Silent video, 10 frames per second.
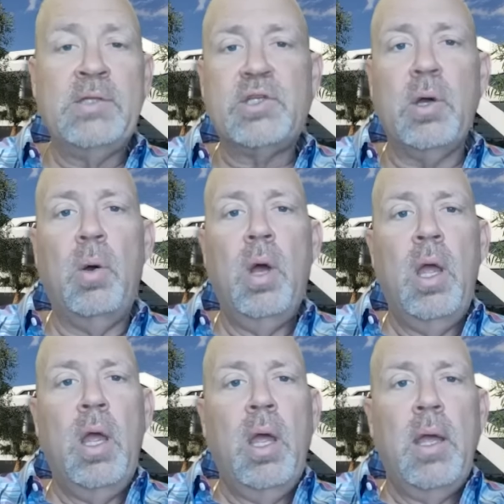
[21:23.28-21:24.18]
And so,
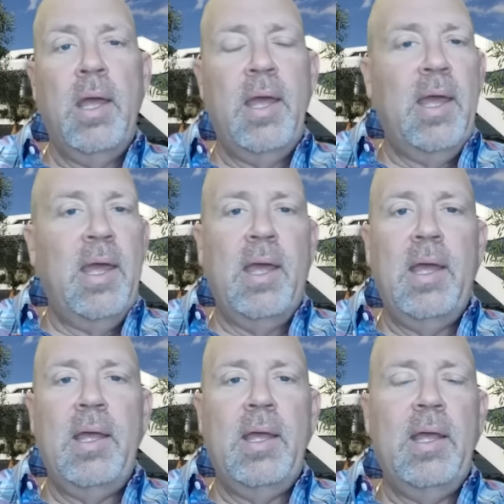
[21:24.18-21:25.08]

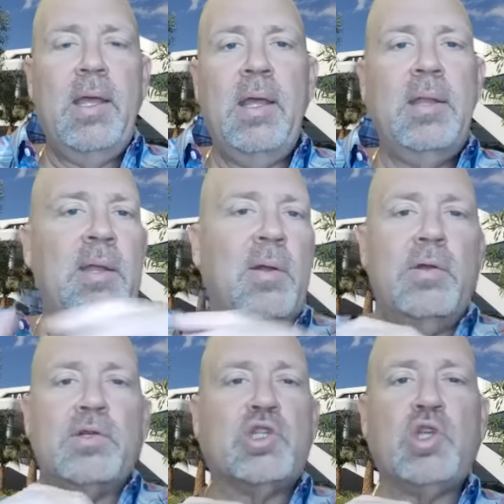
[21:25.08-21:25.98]

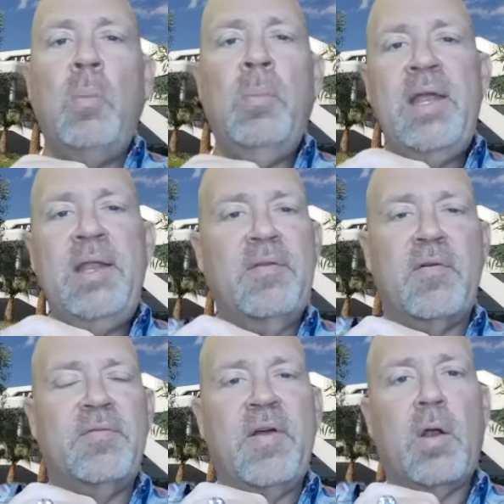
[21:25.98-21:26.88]
there's so many
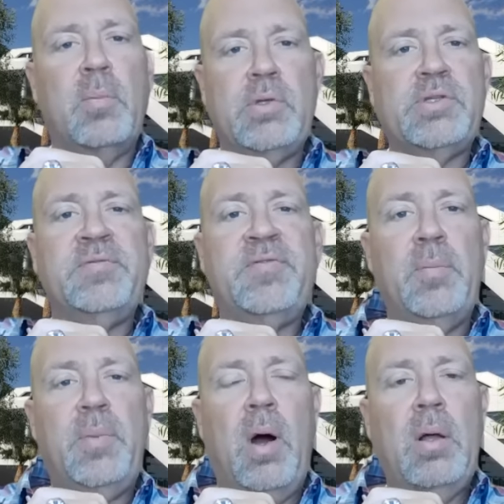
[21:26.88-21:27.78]
different variables in
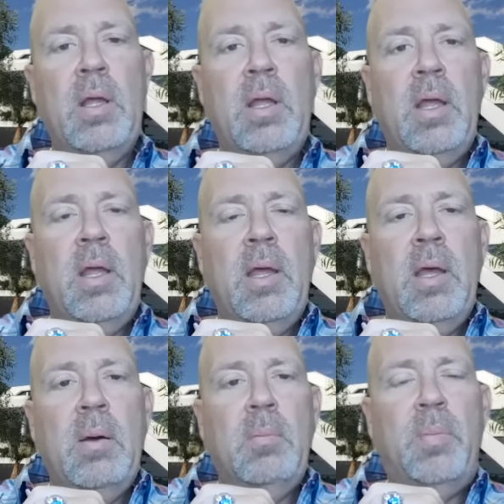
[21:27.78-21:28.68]
football.
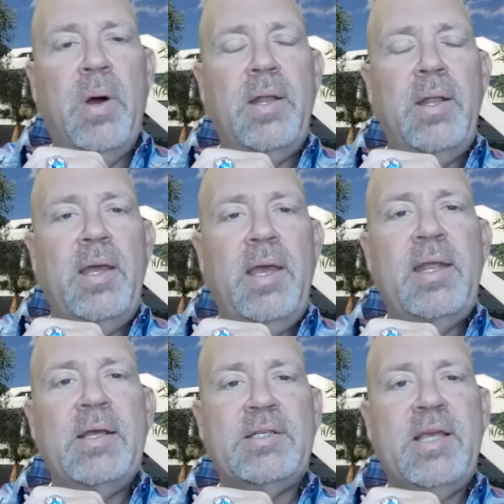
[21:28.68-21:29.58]
But
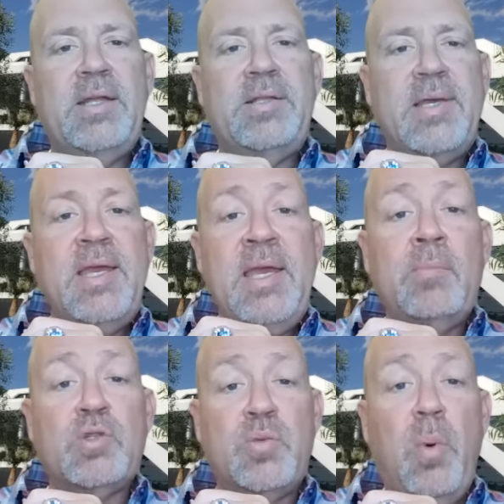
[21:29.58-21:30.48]
it is a
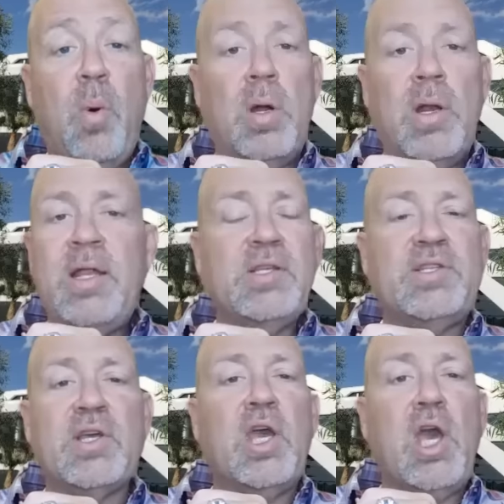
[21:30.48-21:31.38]
team sport. It
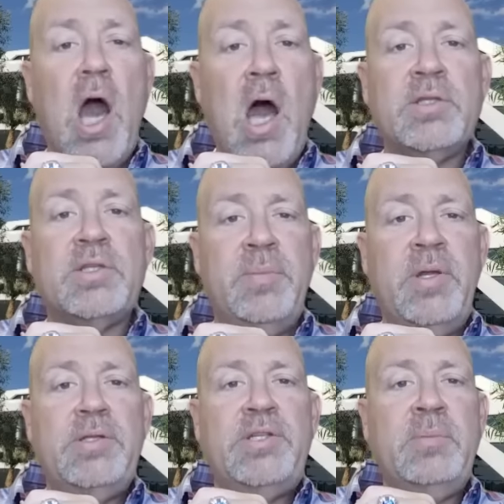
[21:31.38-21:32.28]
is the
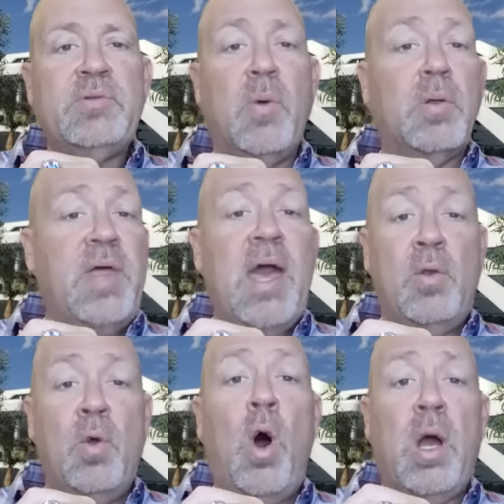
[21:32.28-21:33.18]
consummate team sport.
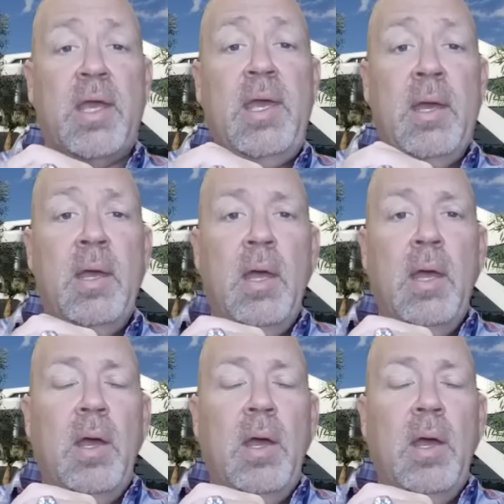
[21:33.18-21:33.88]
That and hockey